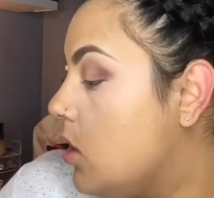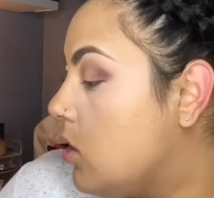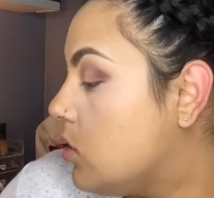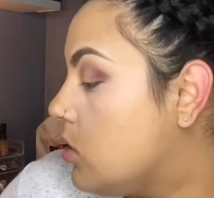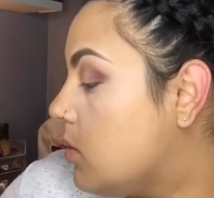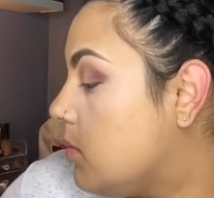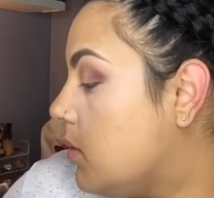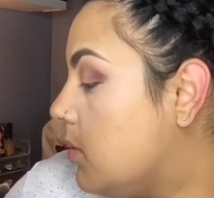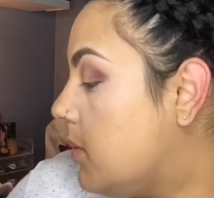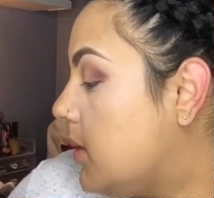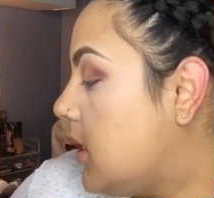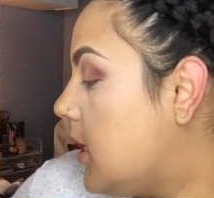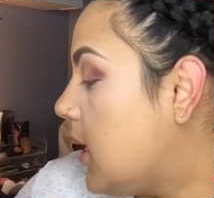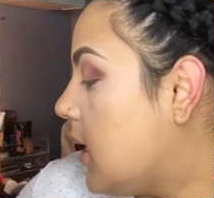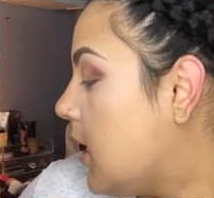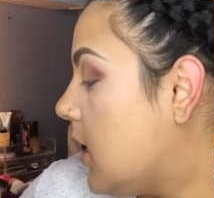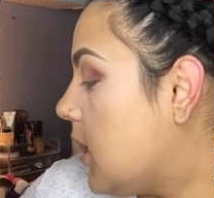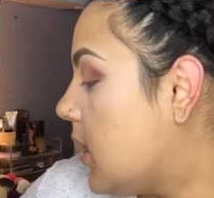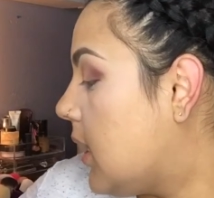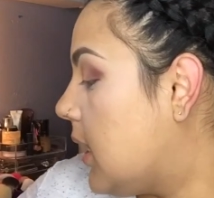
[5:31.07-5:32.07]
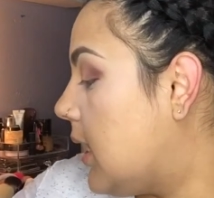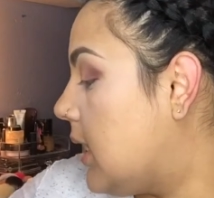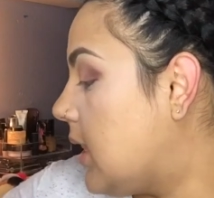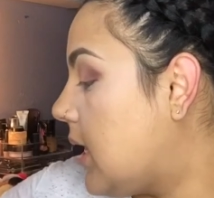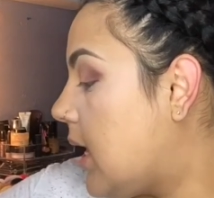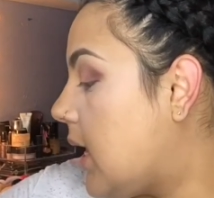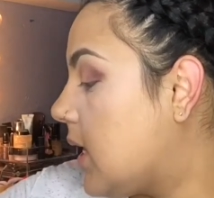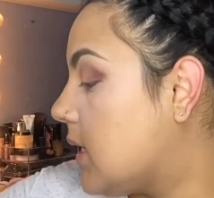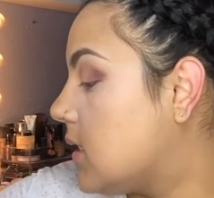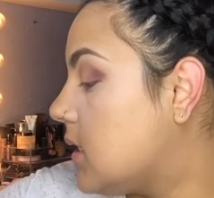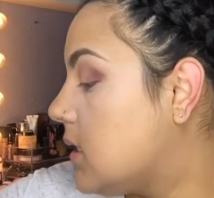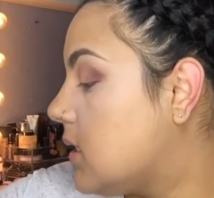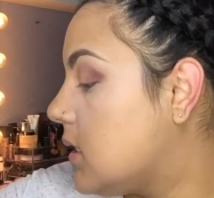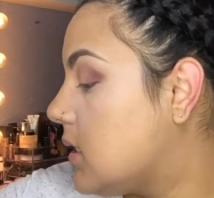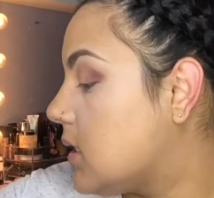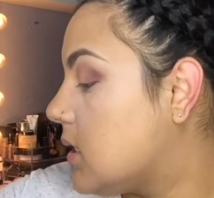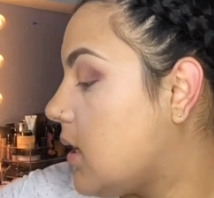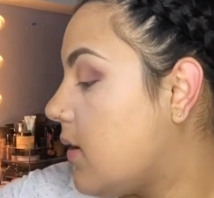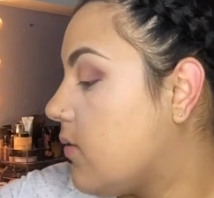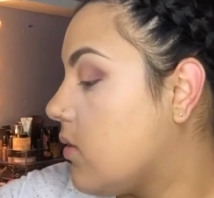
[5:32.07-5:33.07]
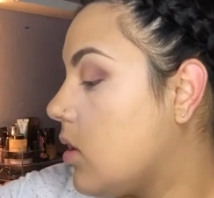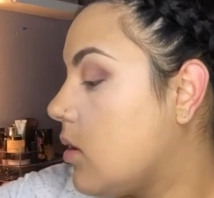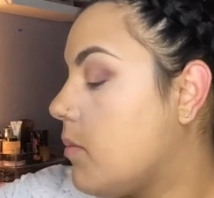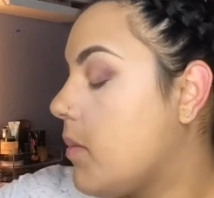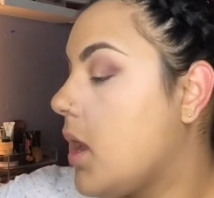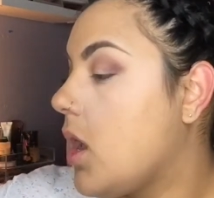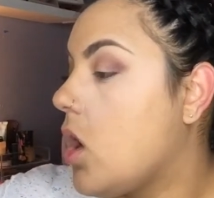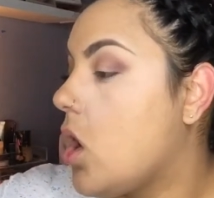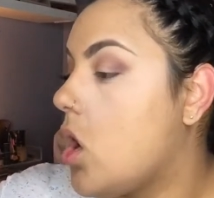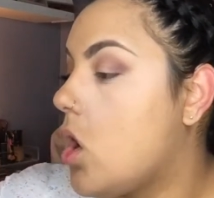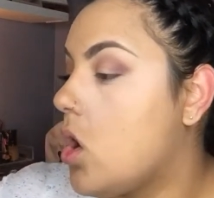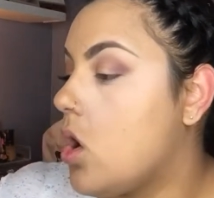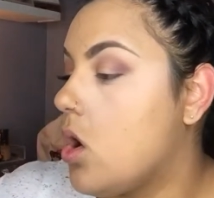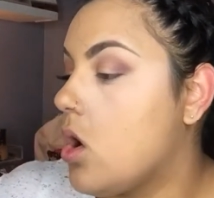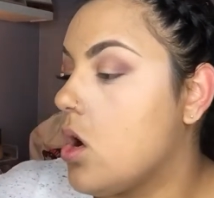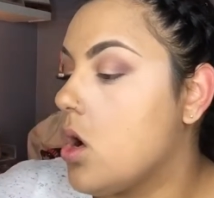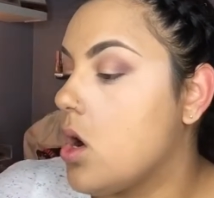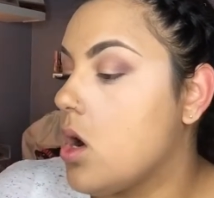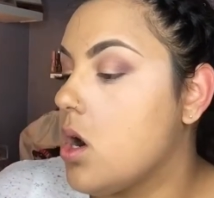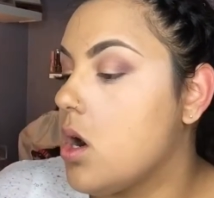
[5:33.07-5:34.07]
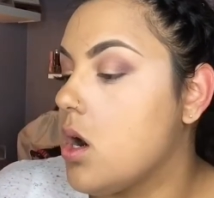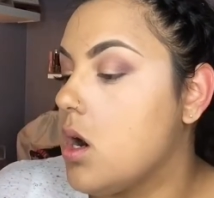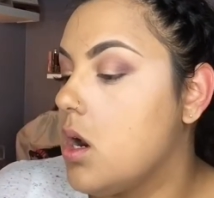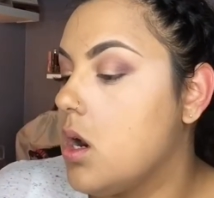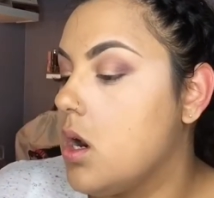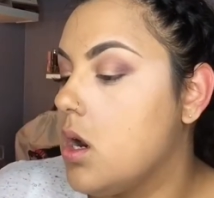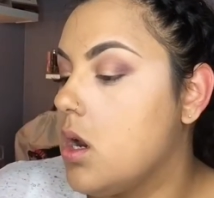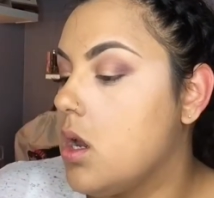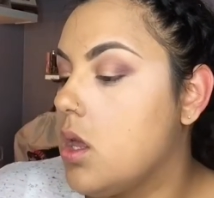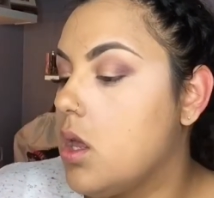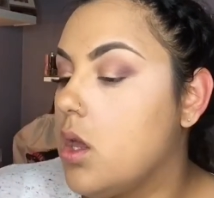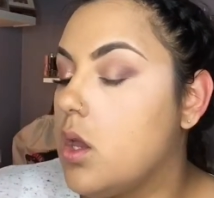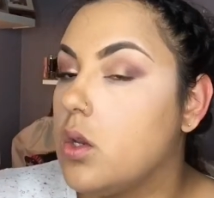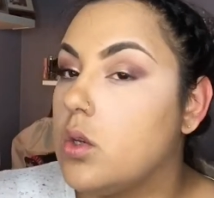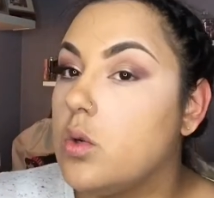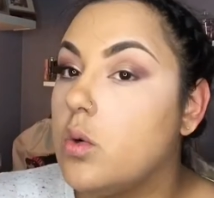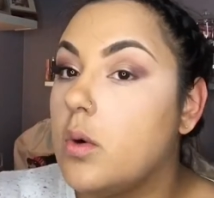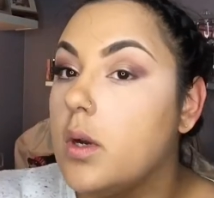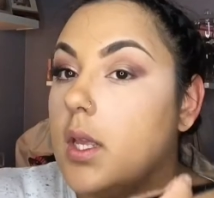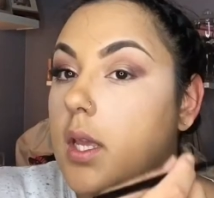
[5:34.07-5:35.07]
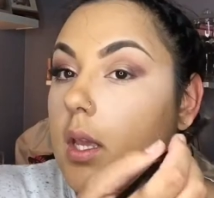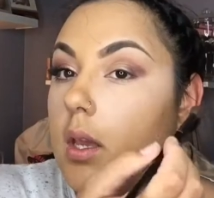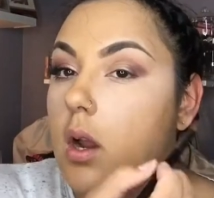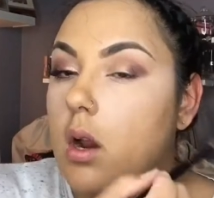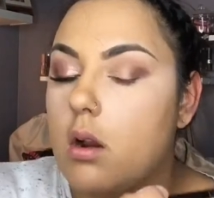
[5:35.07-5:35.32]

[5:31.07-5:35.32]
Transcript: So I'm going to be taking again the excess that's left on my R20,